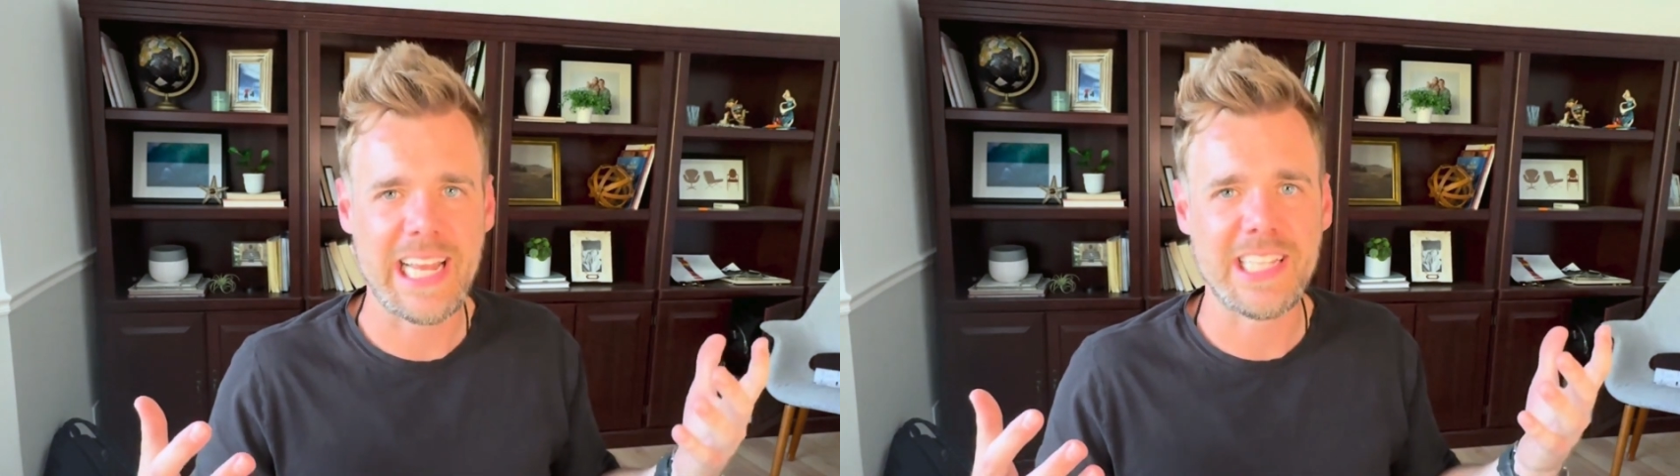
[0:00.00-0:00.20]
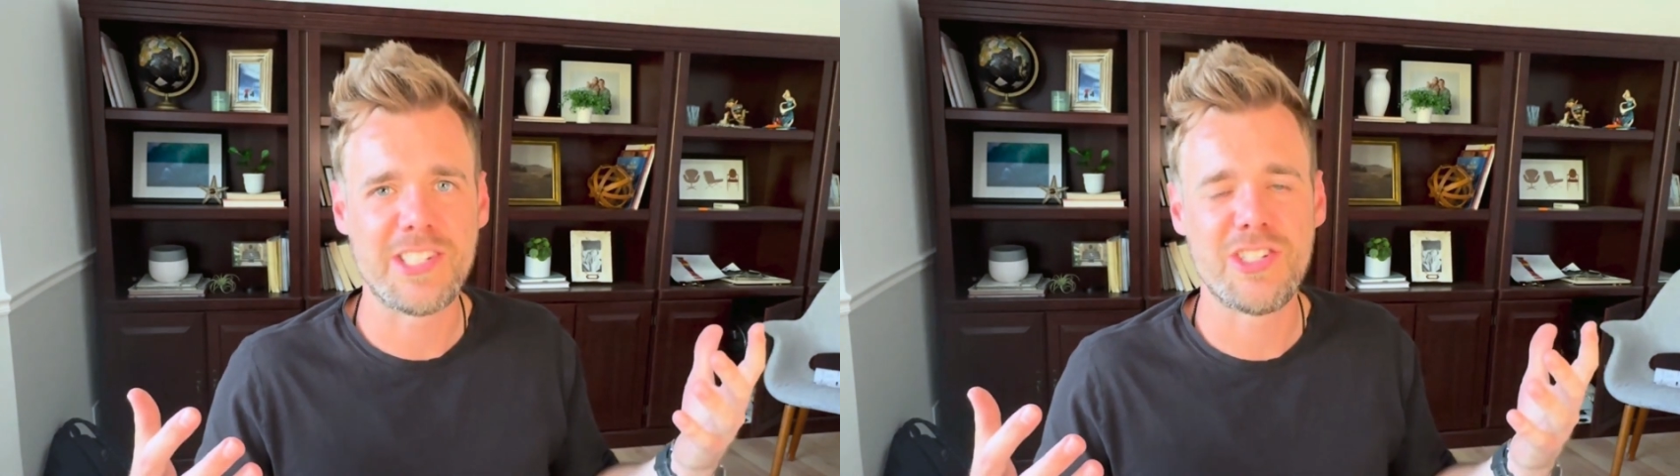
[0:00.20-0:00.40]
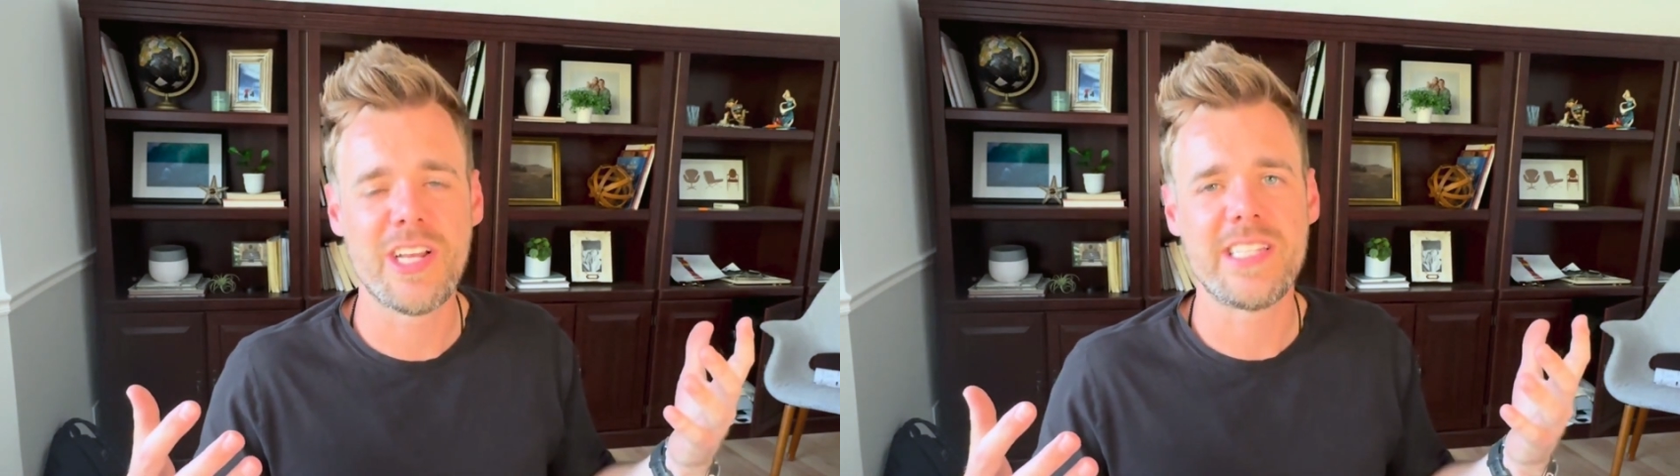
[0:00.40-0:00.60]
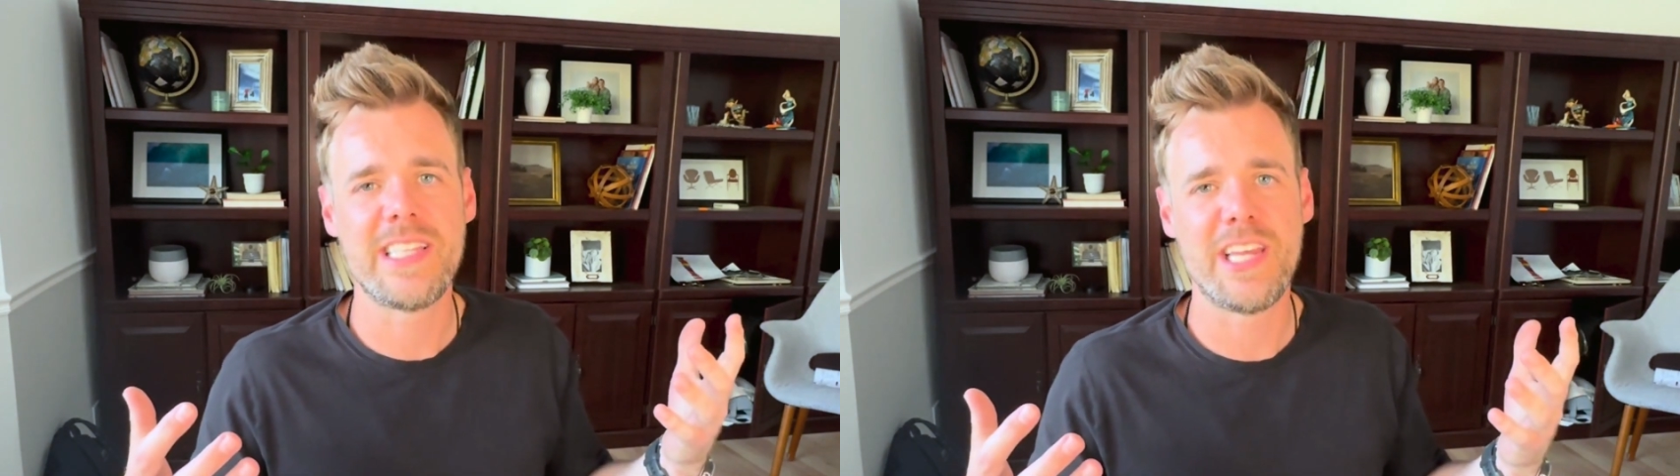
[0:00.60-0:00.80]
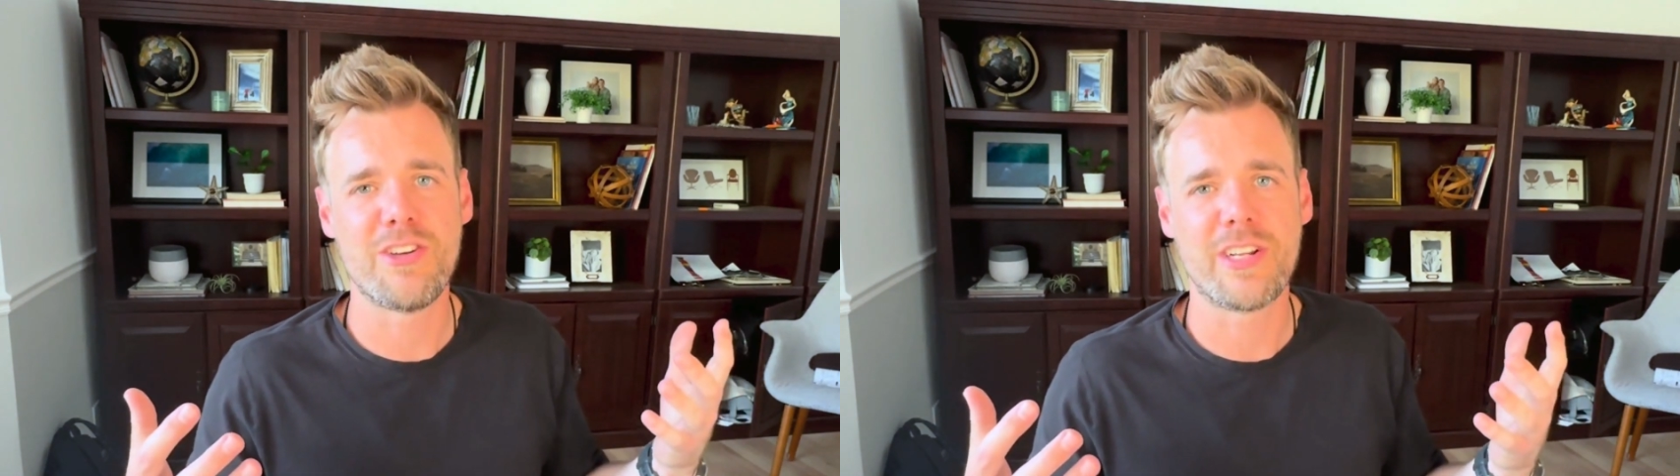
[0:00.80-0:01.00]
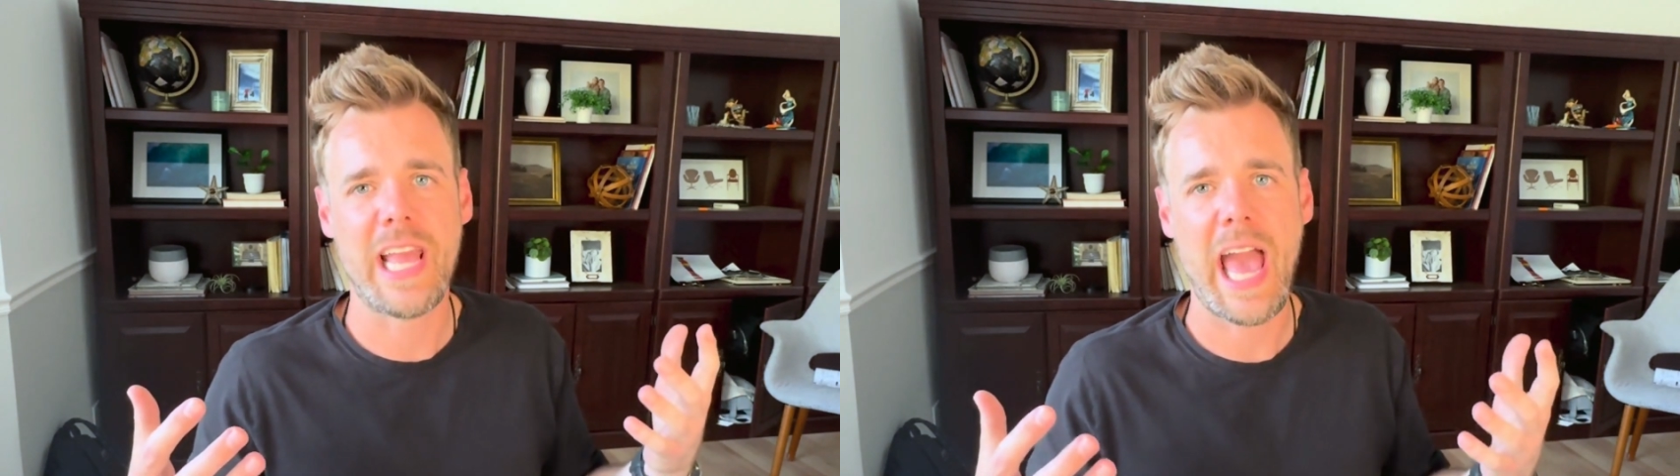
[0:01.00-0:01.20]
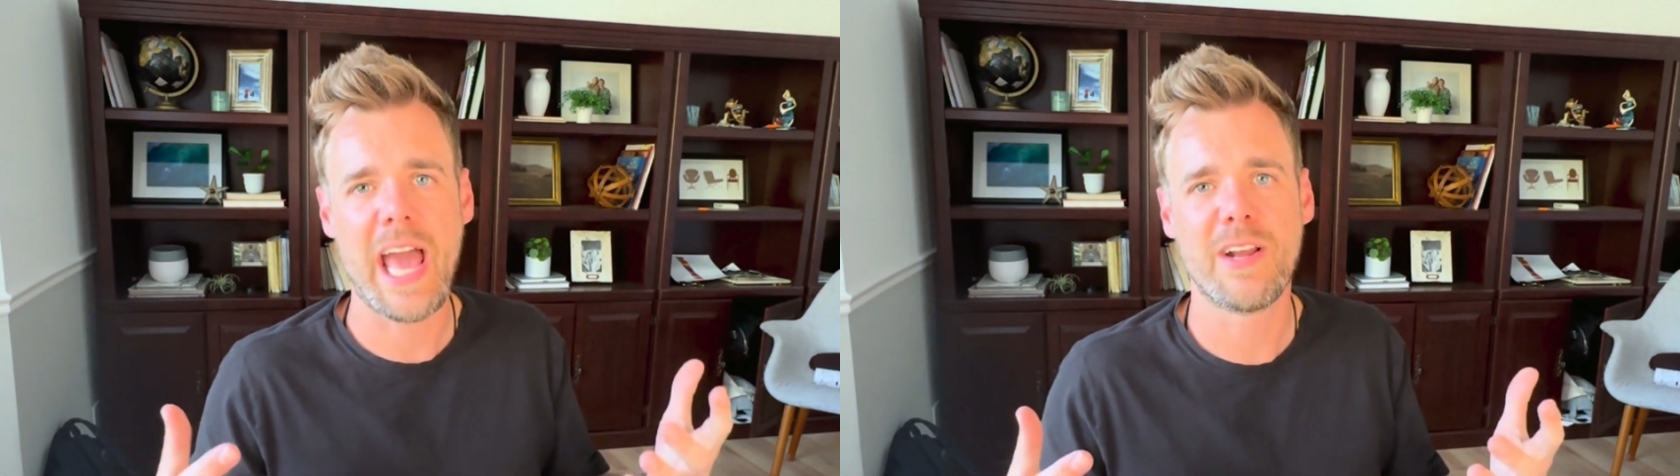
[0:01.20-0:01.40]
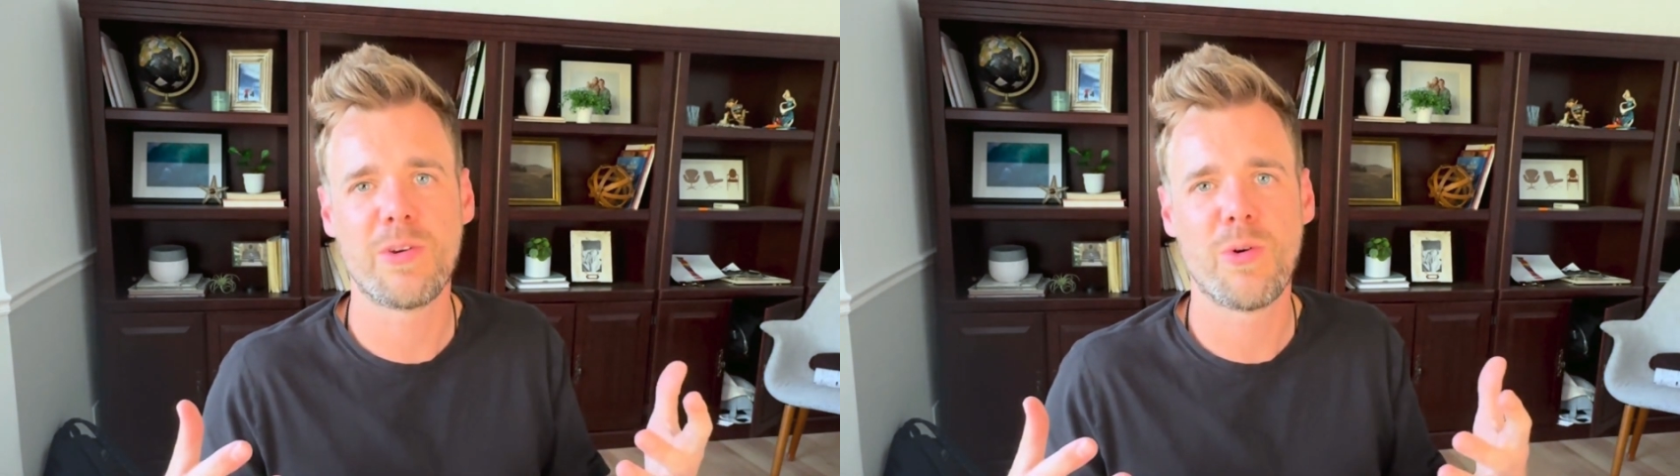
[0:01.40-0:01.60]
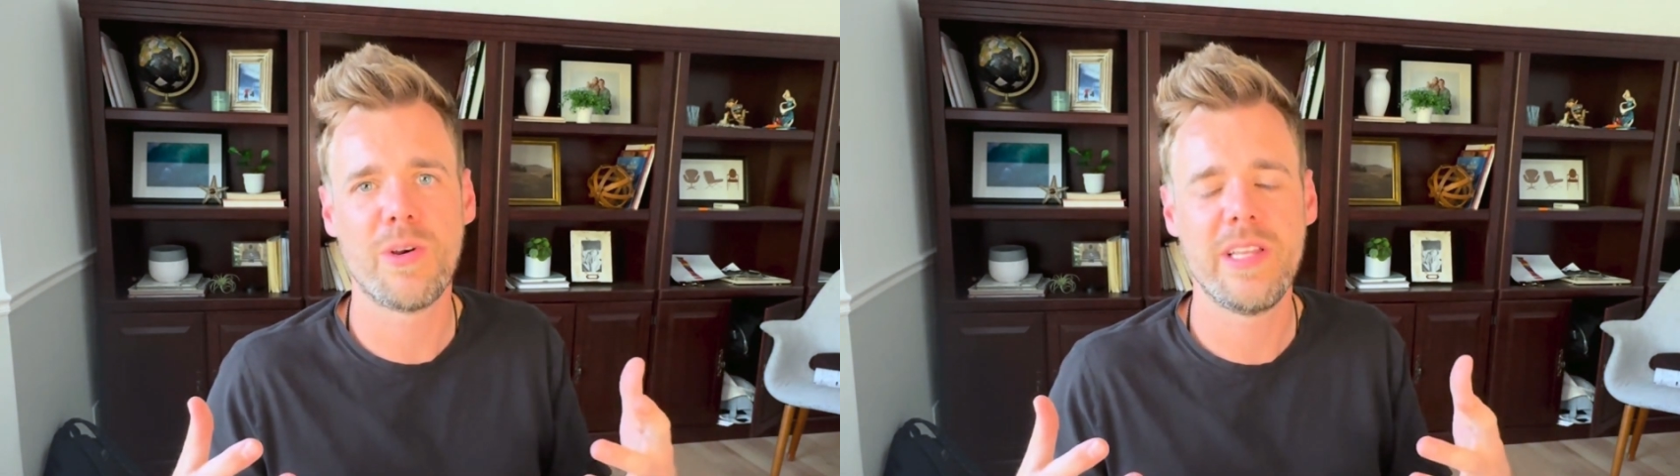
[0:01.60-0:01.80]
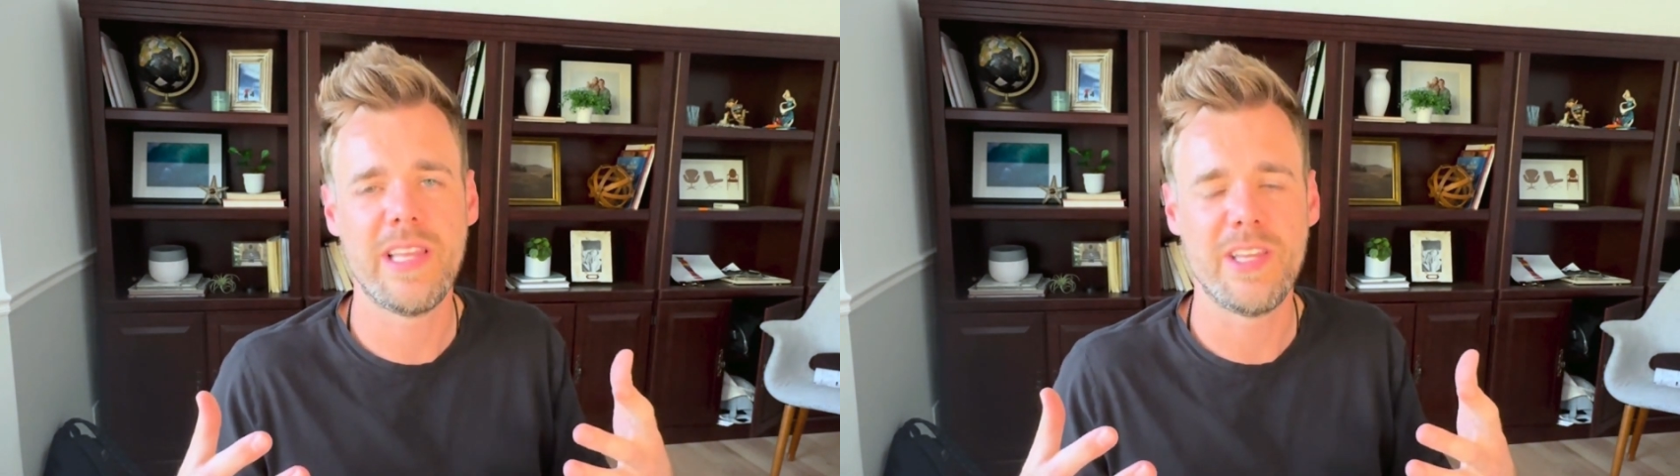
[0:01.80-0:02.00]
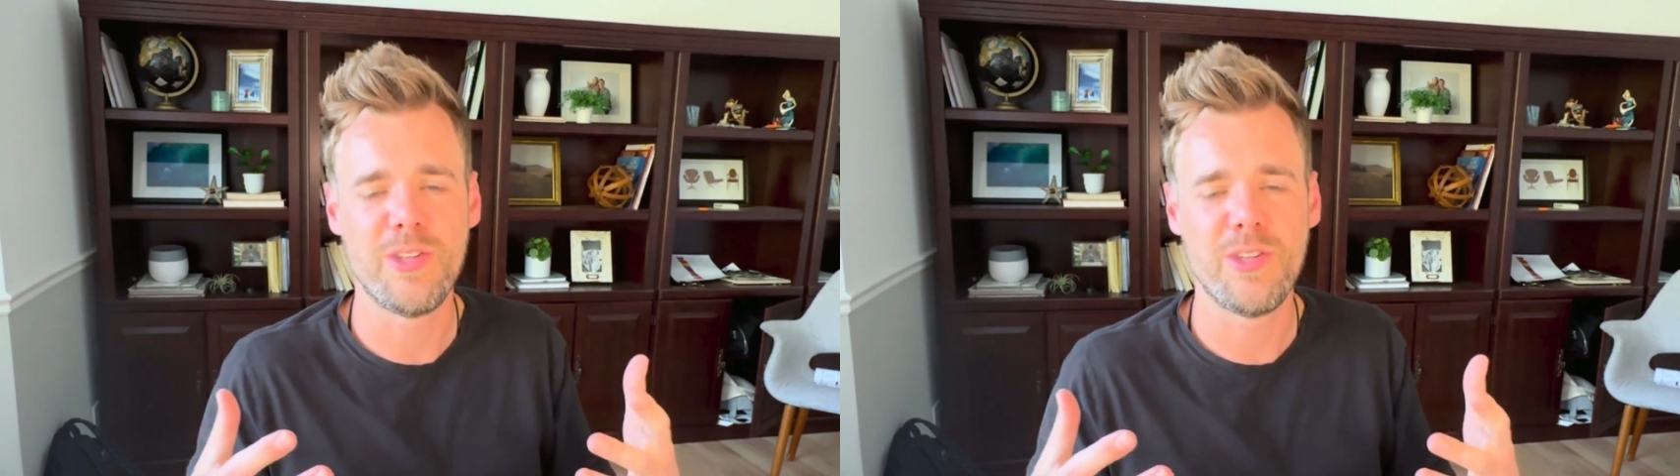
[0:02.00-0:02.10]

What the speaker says: It's just that your category that